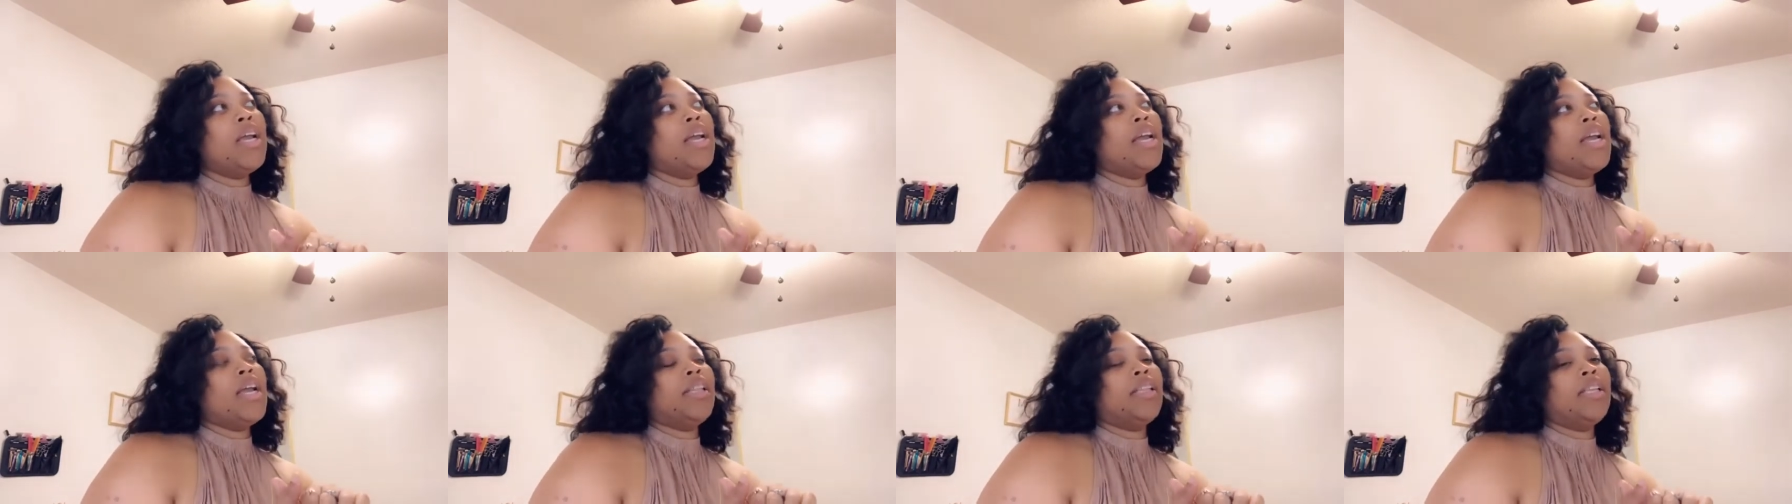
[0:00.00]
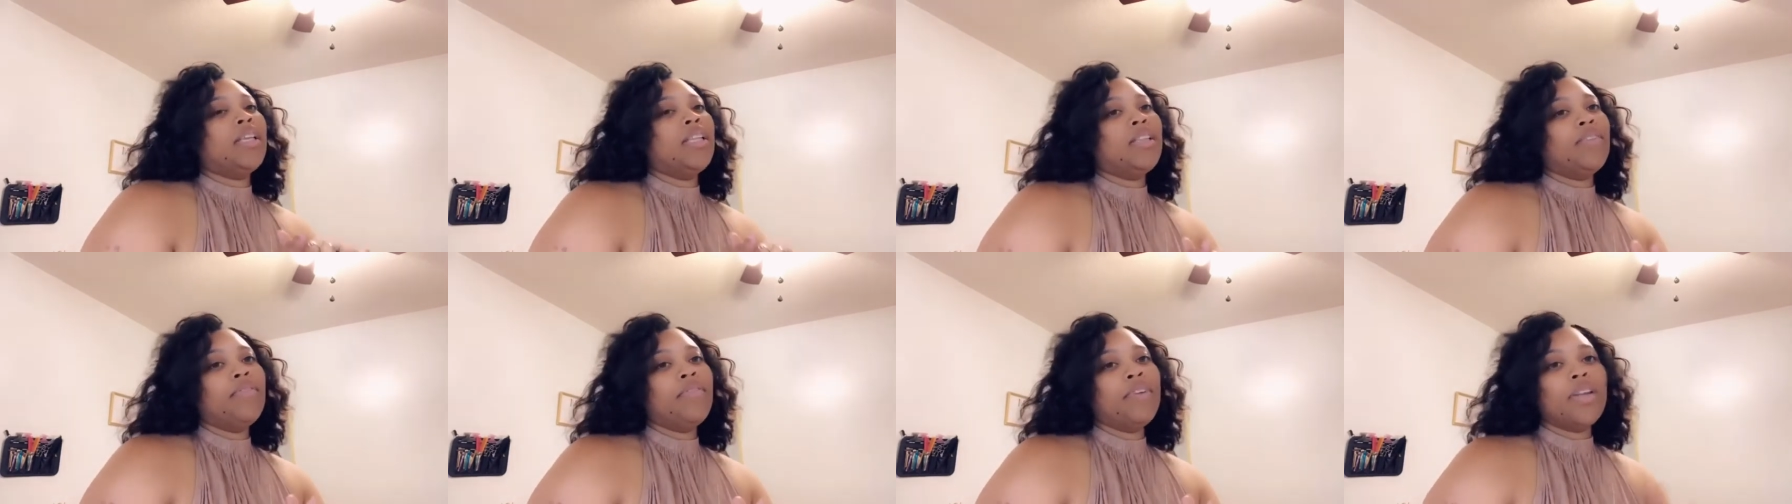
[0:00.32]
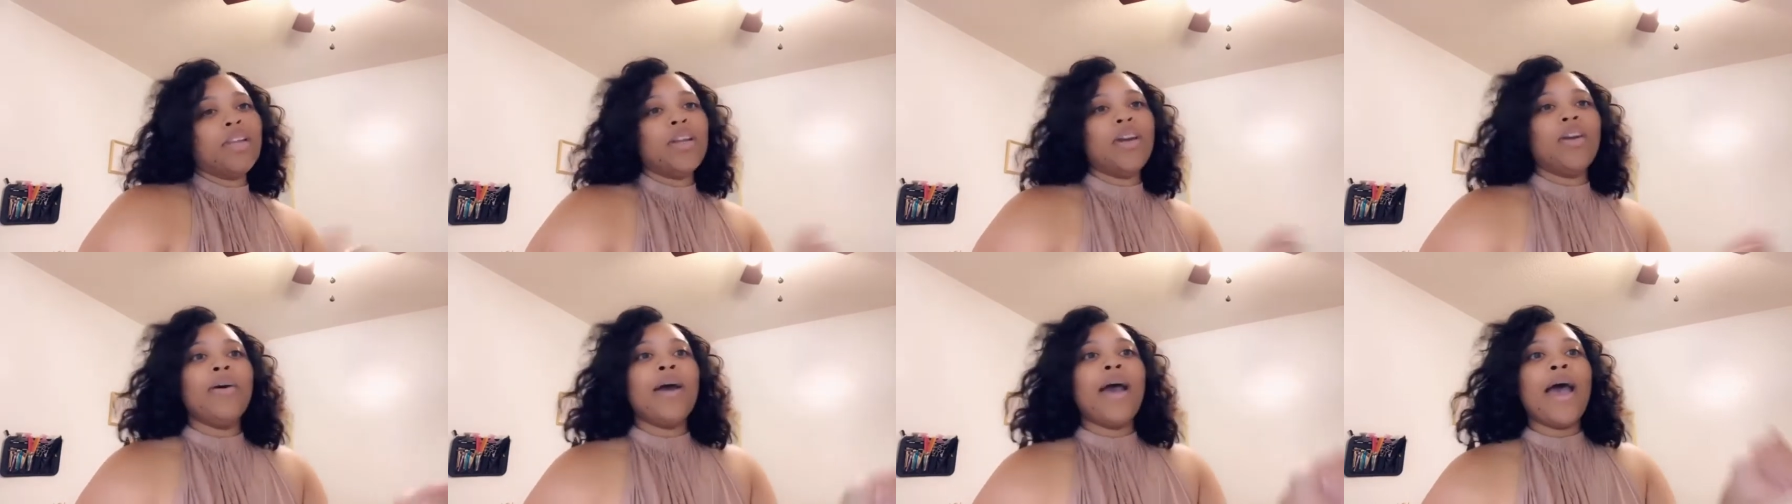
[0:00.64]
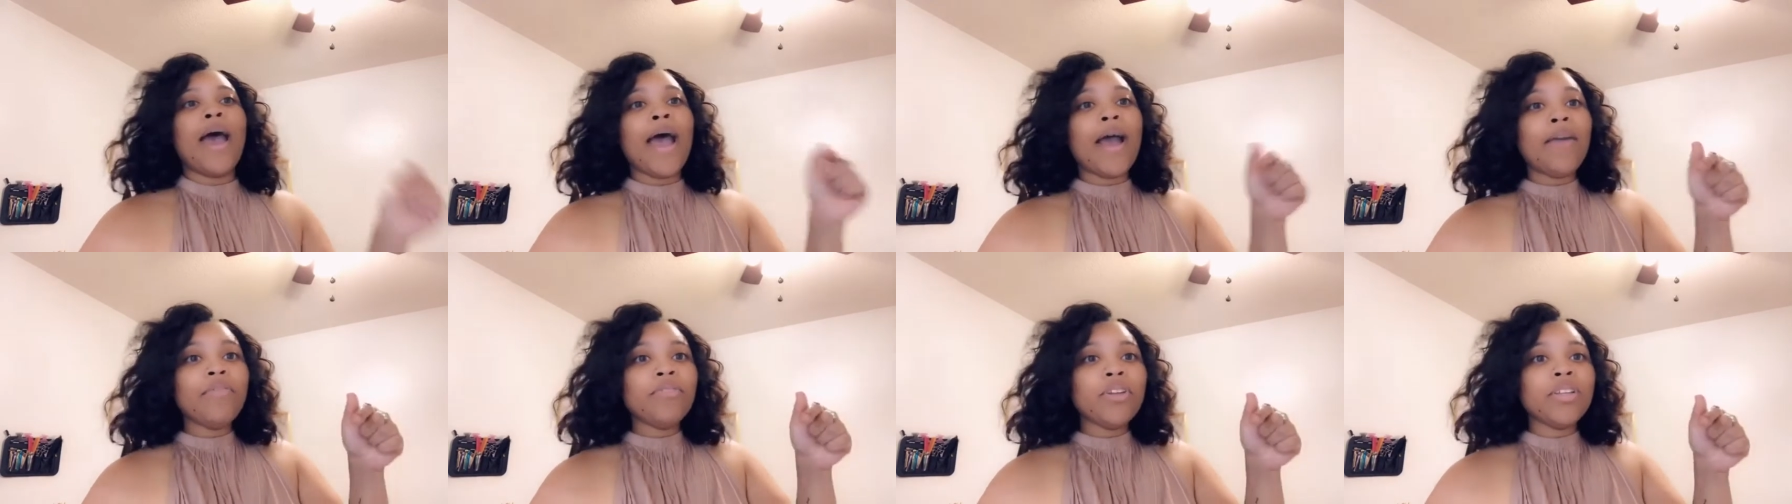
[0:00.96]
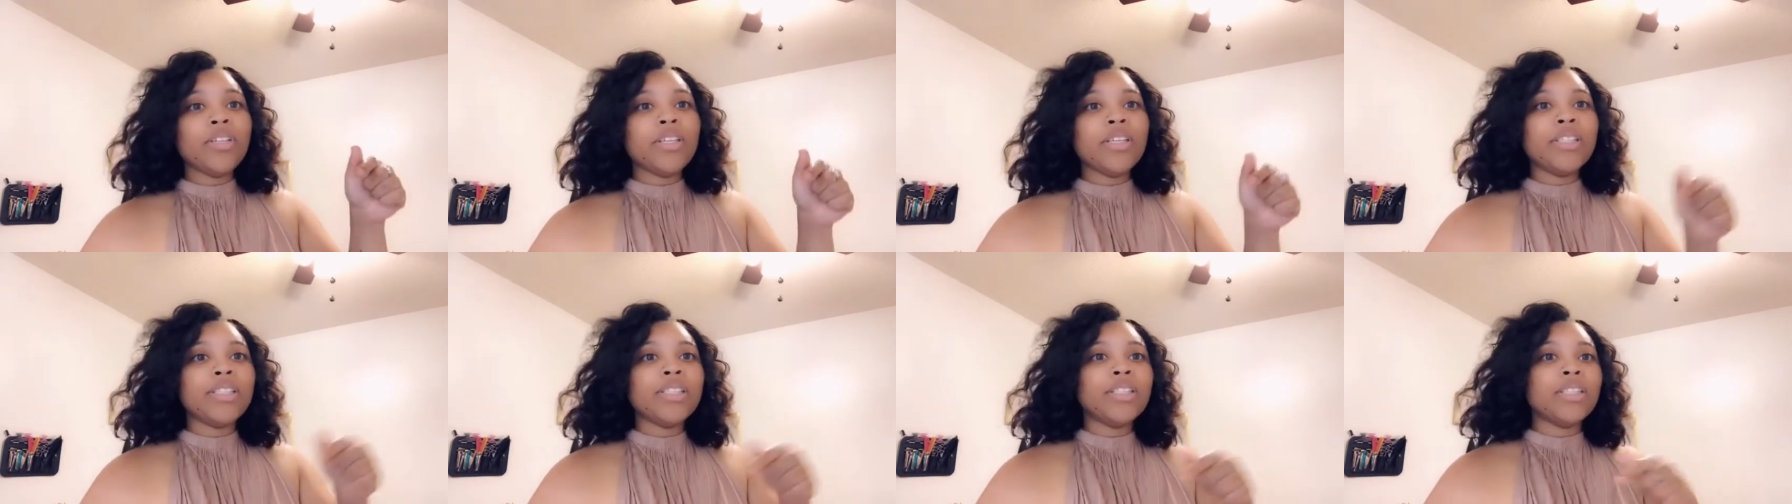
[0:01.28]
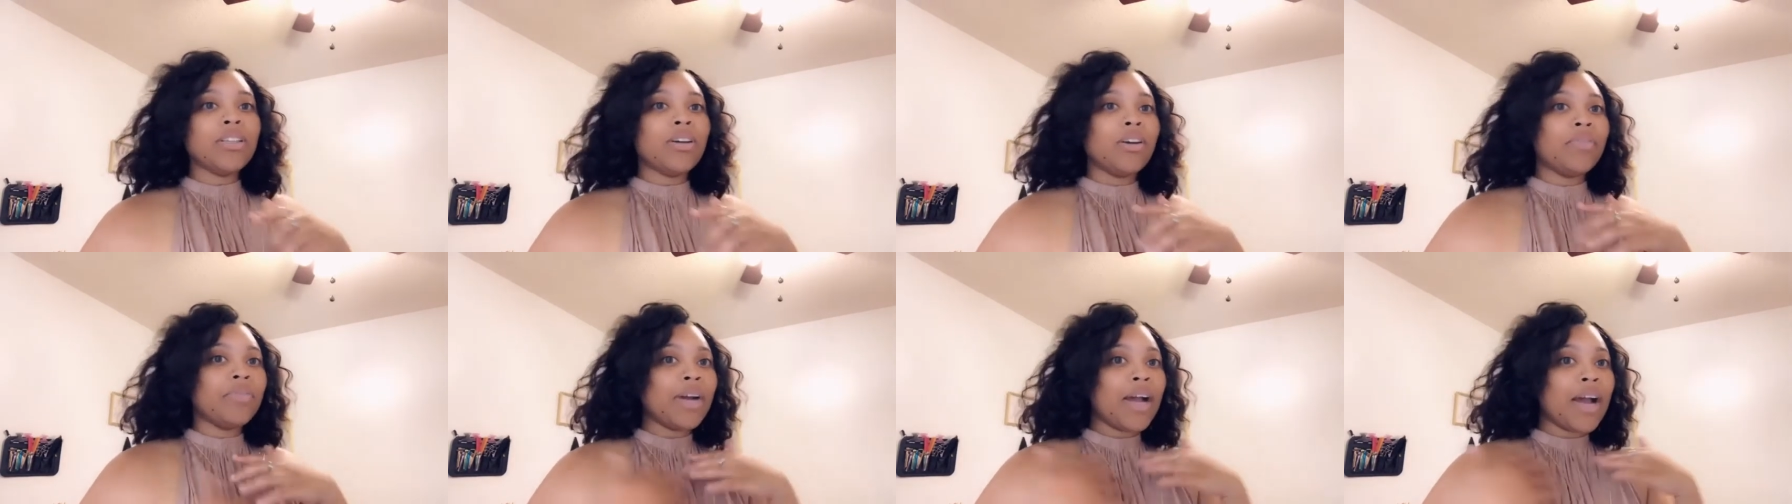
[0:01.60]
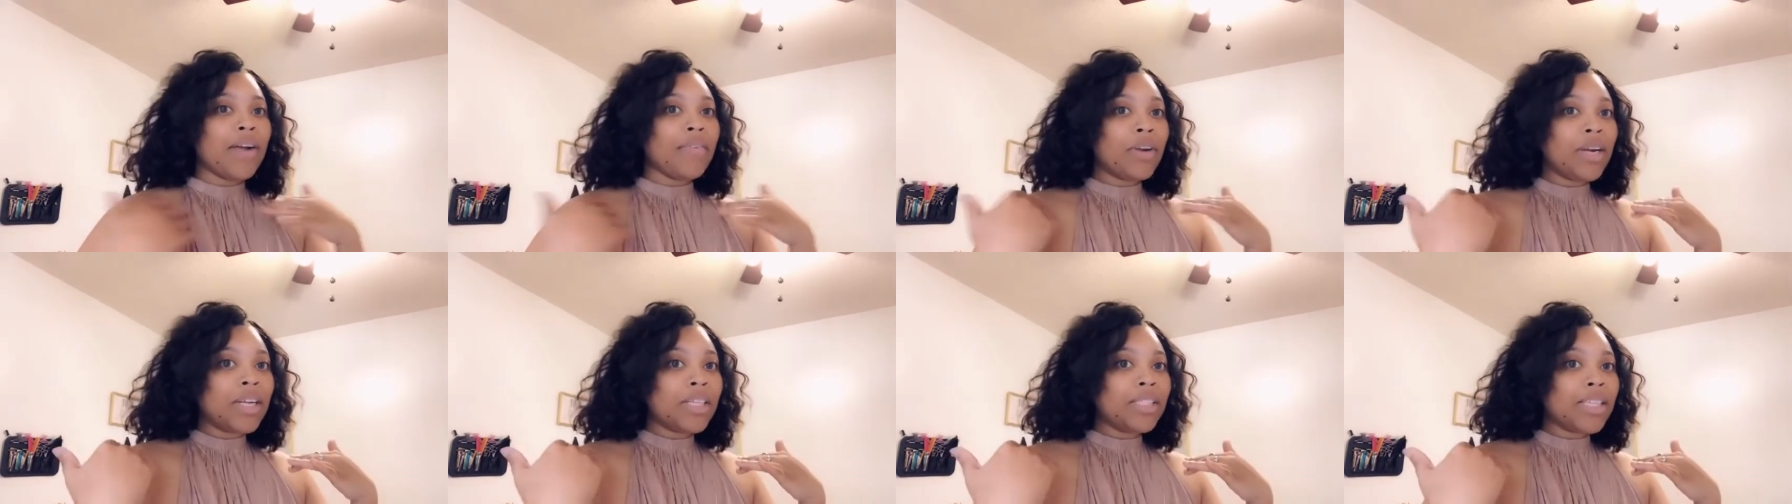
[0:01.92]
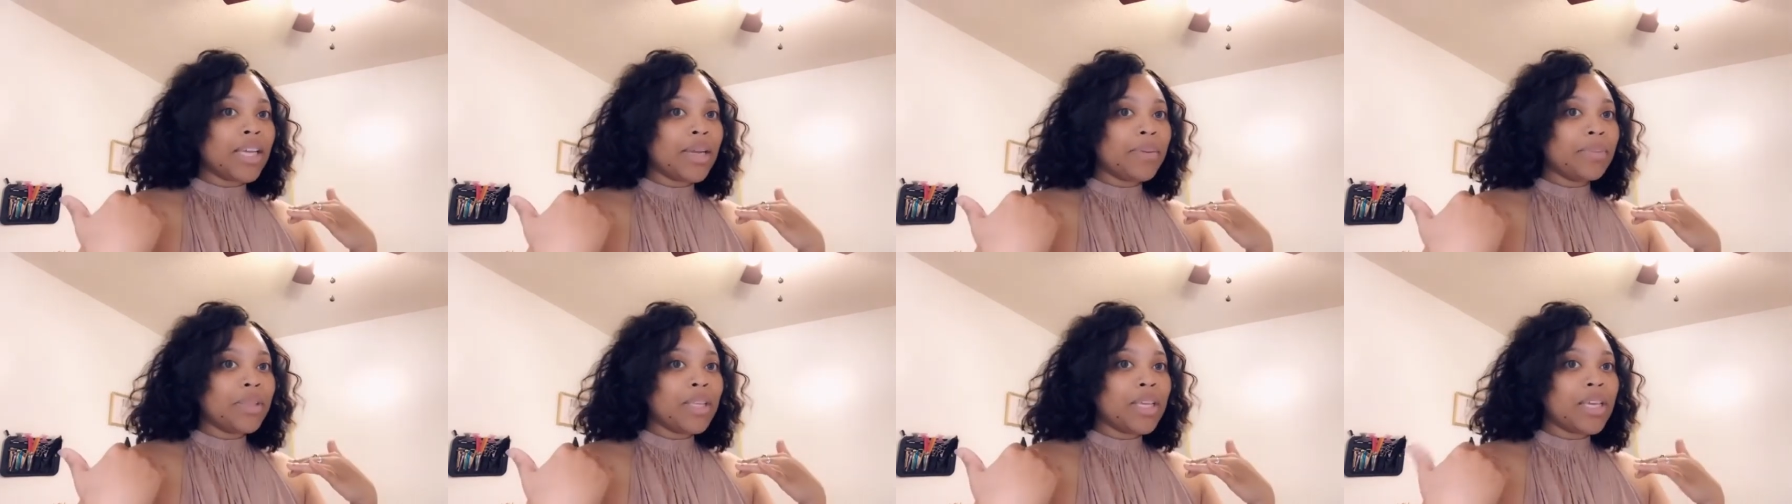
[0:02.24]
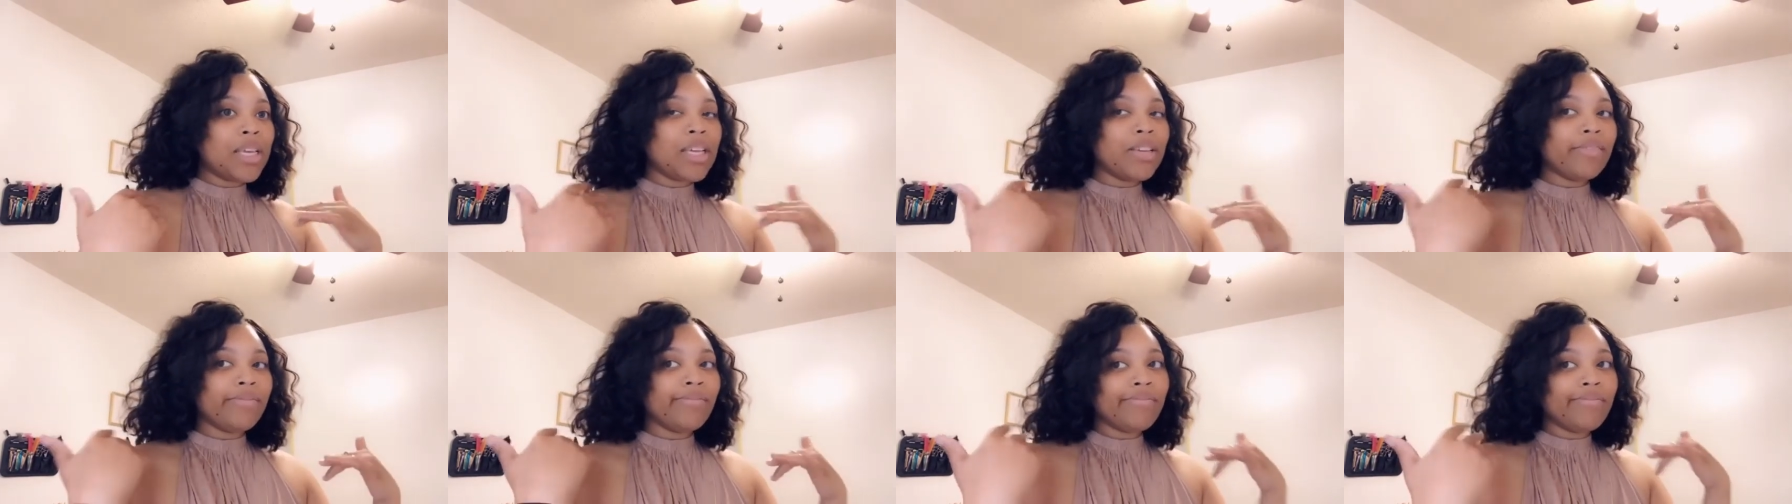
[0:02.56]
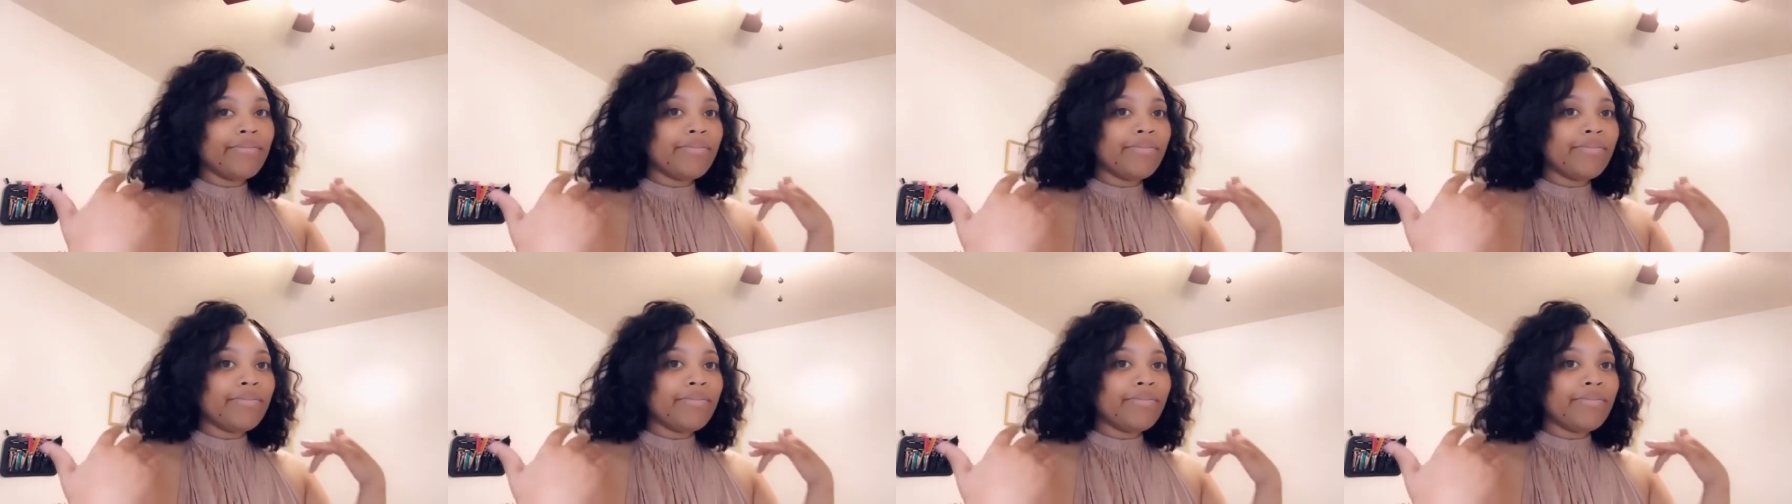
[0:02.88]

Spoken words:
And then the video after this, so if I have on the same thing,